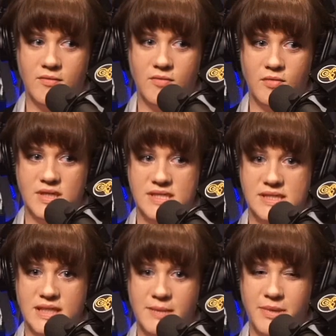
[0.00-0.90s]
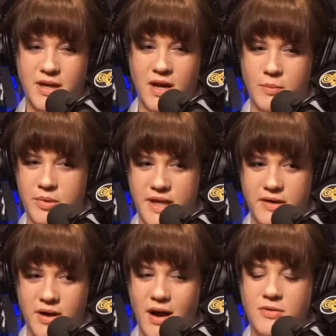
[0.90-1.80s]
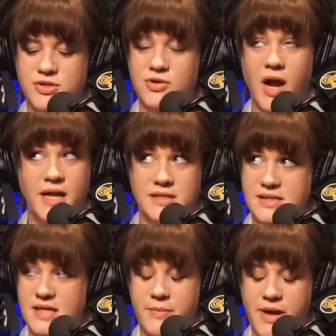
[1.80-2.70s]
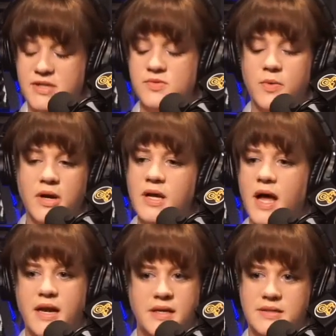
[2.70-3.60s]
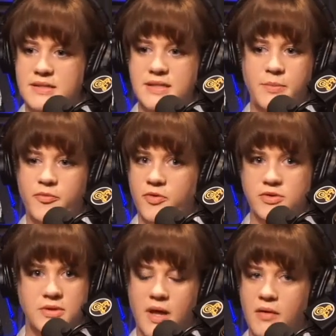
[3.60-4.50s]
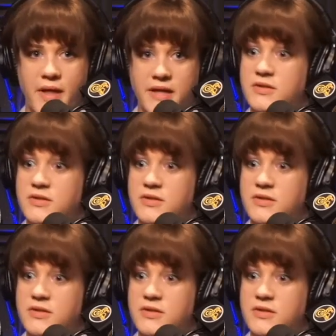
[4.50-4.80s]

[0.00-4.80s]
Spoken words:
was sleeping on a playground. I was trying to sleep. I swear to God, I didn't sleep for like